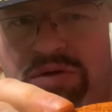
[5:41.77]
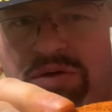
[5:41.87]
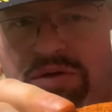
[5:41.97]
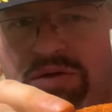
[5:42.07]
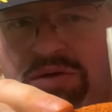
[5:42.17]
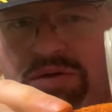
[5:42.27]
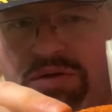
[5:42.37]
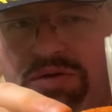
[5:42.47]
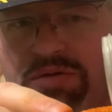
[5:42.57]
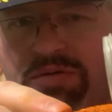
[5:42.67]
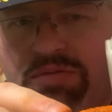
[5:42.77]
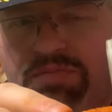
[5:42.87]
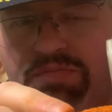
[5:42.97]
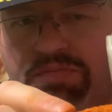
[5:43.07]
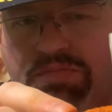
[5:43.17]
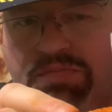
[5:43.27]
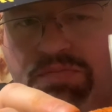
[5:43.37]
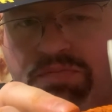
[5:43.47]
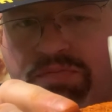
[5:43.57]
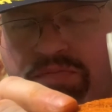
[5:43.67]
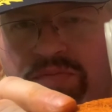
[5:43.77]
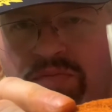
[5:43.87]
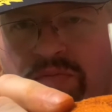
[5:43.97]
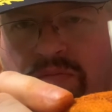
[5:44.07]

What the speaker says: [no speech]